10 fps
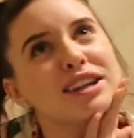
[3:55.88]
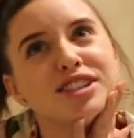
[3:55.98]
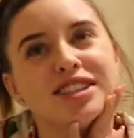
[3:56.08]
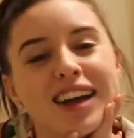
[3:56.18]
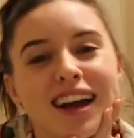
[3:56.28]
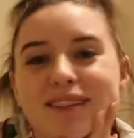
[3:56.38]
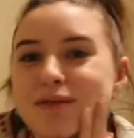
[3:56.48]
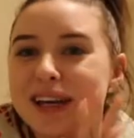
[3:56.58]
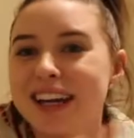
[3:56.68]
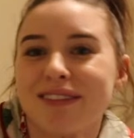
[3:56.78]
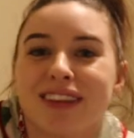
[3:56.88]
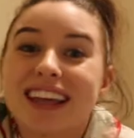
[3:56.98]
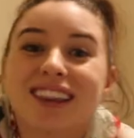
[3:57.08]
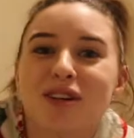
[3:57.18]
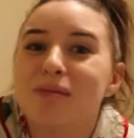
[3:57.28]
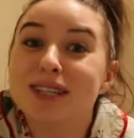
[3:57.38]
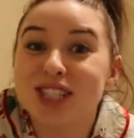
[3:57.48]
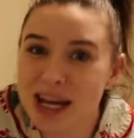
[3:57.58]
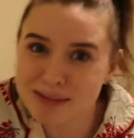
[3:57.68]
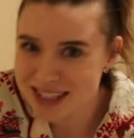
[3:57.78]
I just thought we could have like a little
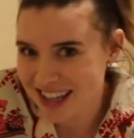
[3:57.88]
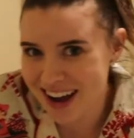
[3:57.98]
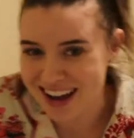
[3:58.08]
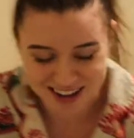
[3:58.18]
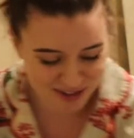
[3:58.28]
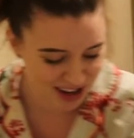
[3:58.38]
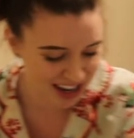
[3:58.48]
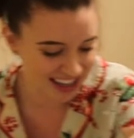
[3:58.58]
pajama talk if you